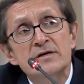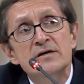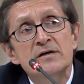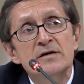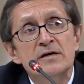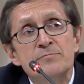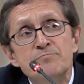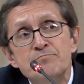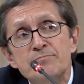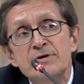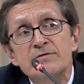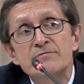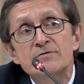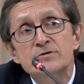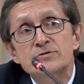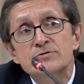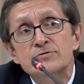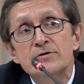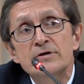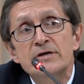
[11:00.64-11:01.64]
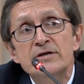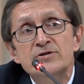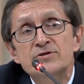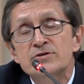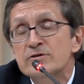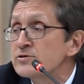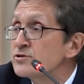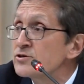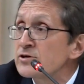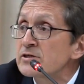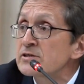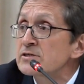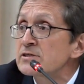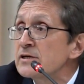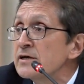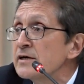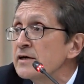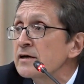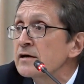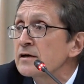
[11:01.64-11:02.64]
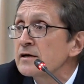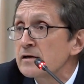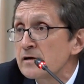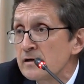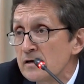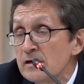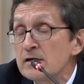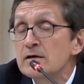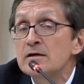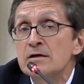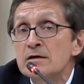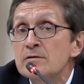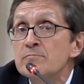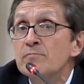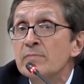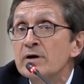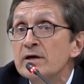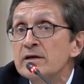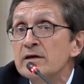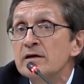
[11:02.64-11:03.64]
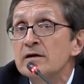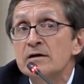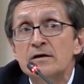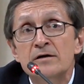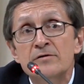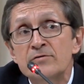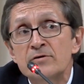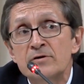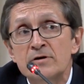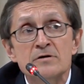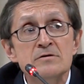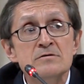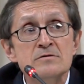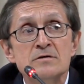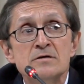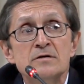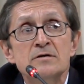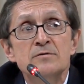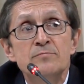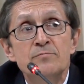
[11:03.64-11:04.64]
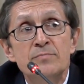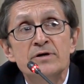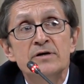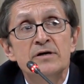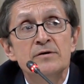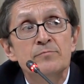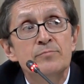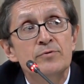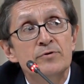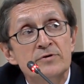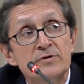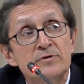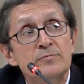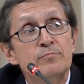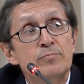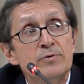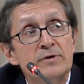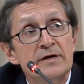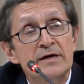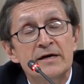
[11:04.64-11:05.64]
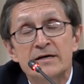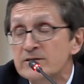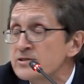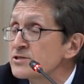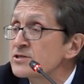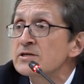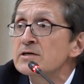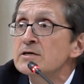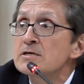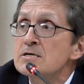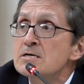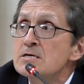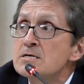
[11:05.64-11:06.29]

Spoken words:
making a pivot to Asia just like many other big important players.